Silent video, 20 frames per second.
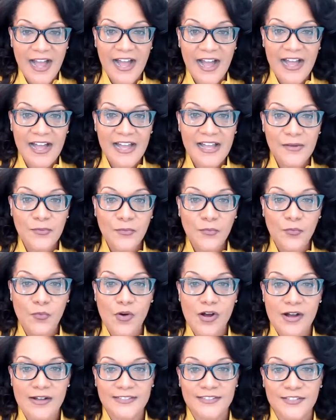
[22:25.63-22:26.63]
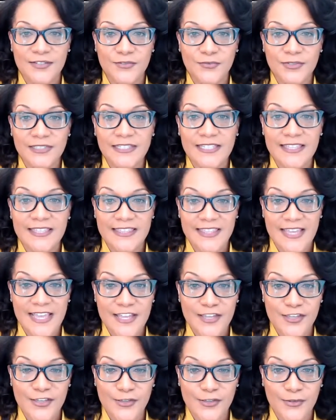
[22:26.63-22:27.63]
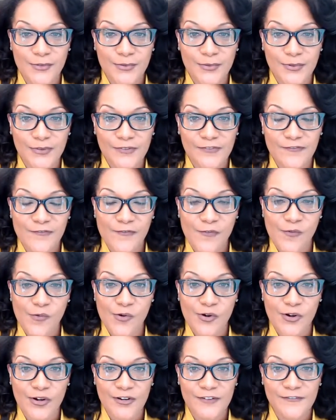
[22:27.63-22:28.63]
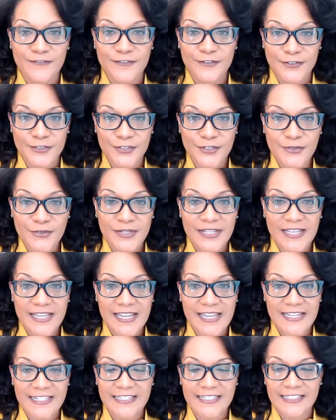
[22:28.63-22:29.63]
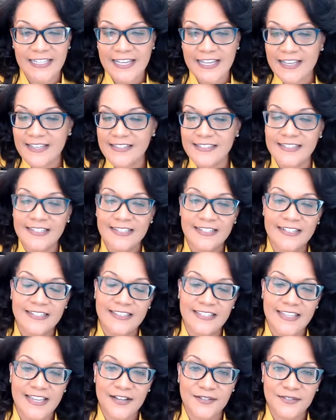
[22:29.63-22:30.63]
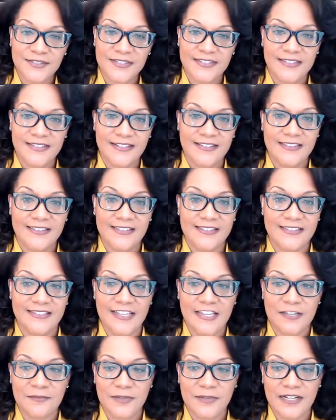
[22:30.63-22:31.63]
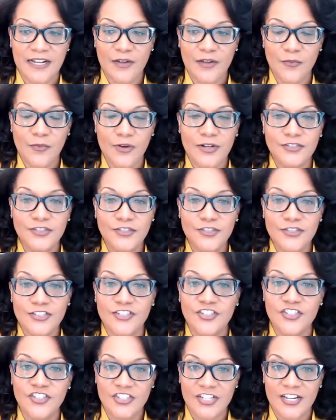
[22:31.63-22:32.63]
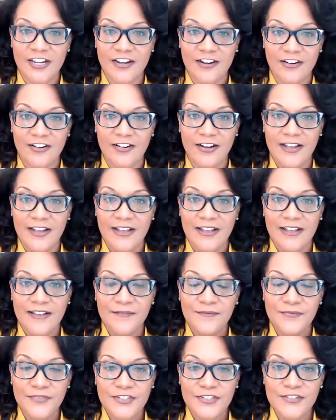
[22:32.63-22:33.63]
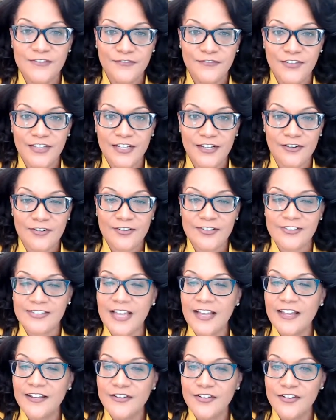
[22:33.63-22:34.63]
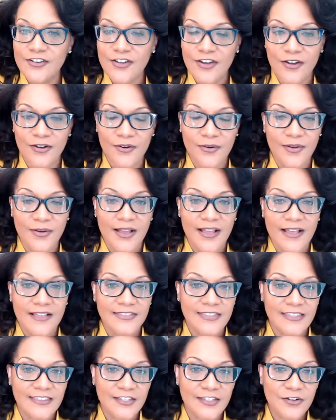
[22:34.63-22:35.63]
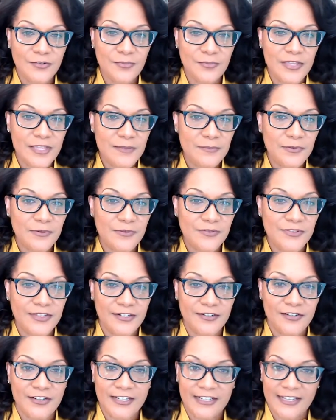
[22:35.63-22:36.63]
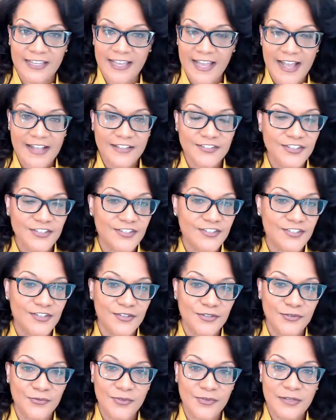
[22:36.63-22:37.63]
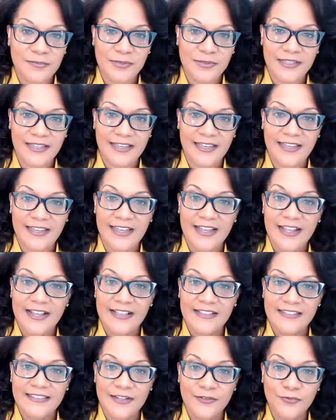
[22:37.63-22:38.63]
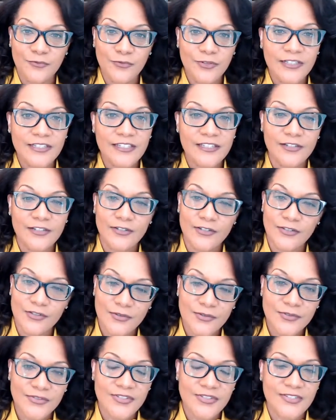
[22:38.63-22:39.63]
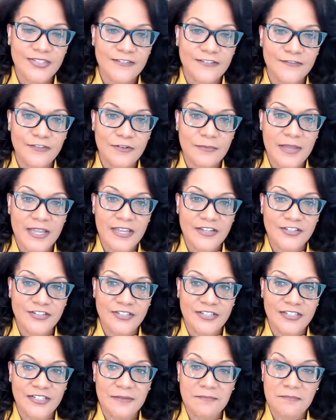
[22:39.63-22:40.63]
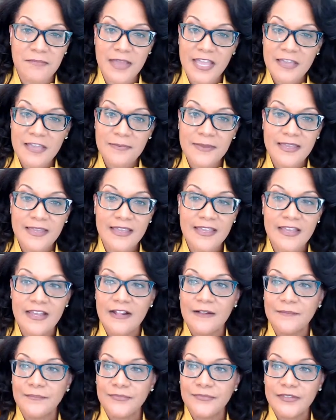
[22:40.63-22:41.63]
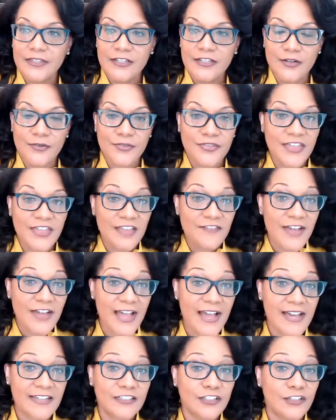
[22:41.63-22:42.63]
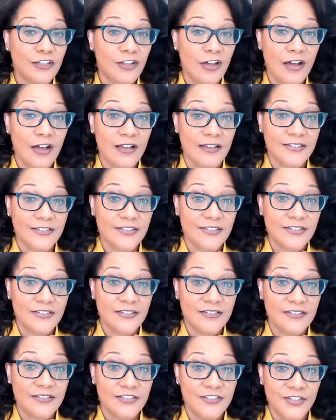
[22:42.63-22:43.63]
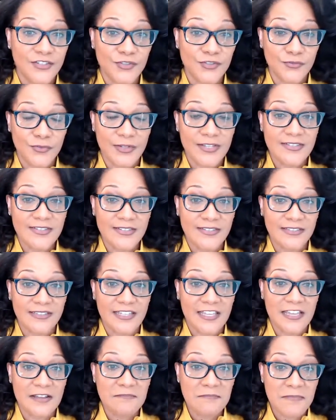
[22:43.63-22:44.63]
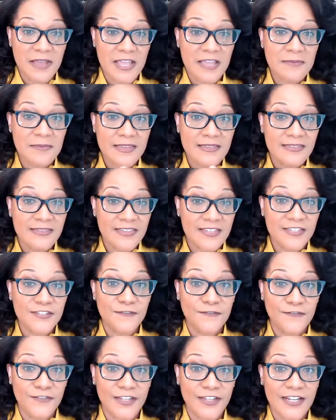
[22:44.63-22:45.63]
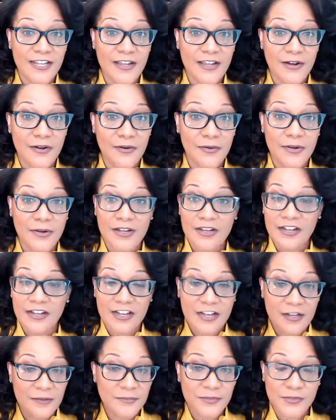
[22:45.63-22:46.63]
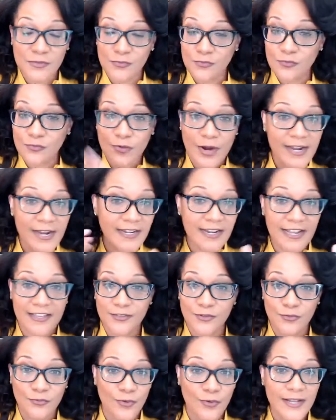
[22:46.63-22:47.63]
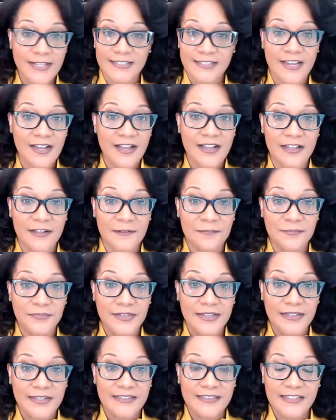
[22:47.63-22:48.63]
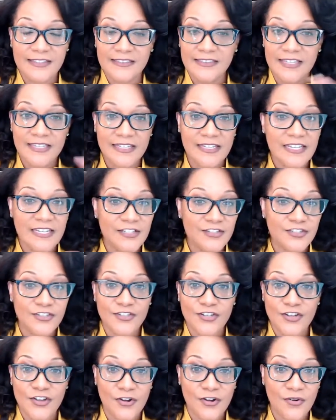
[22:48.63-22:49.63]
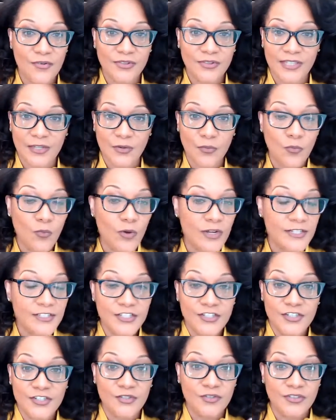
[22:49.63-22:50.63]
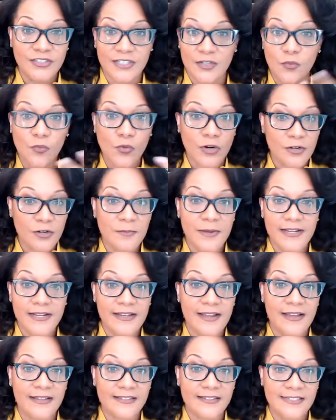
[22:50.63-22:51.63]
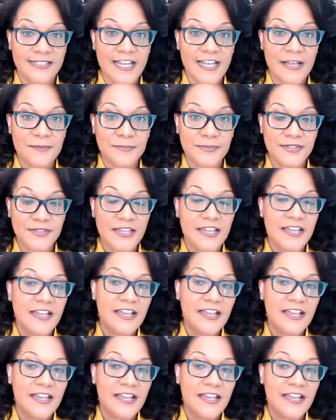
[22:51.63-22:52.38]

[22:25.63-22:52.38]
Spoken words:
I want to really thank you for tuning in. And like I said at the outset of this segment, I want you to share this video because I know that there are people that are going to catch us on the replay that really could use this information. And maybe, you know, they've had a loss just recently, and maybe this video comes right at the right time that they need to know, like, what to do, like, what are my next steps?